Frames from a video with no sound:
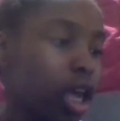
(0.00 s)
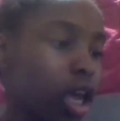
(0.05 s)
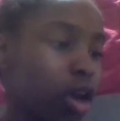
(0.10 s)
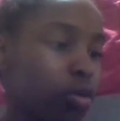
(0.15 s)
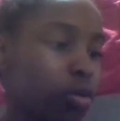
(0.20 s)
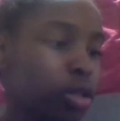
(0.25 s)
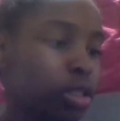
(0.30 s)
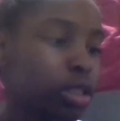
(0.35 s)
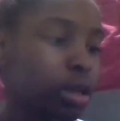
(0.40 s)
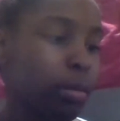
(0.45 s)

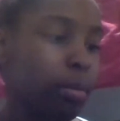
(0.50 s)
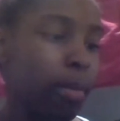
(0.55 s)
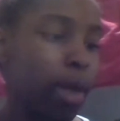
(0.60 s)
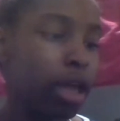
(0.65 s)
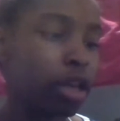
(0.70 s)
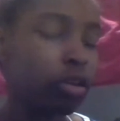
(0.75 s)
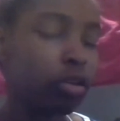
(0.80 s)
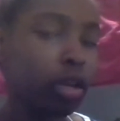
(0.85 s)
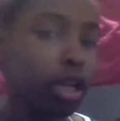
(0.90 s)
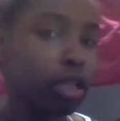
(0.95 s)
and went to
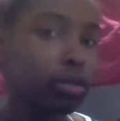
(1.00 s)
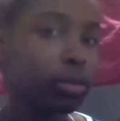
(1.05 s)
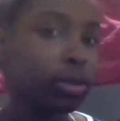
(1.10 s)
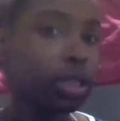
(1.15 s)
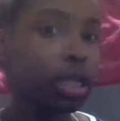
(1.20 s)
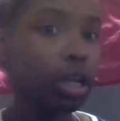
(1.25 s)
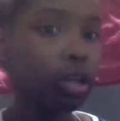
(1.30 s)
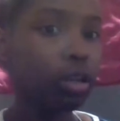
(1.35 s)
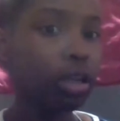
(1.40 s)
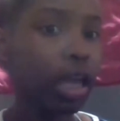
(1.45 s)
Mandarin
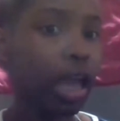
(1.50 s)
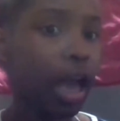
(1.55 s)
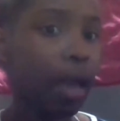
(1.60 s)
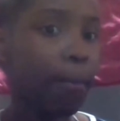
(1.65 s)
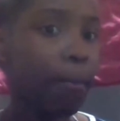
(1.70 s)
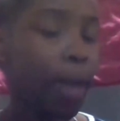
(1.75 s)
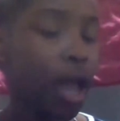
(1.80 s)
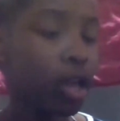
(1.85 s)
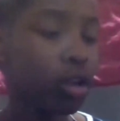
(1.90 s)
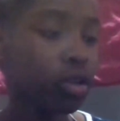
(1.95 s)
Express. So they only
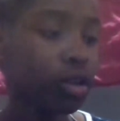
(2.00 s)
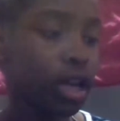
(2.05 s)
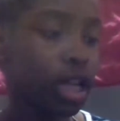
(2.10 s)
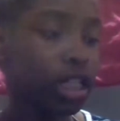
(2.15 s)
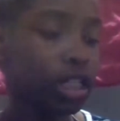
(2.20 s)
had Mandarin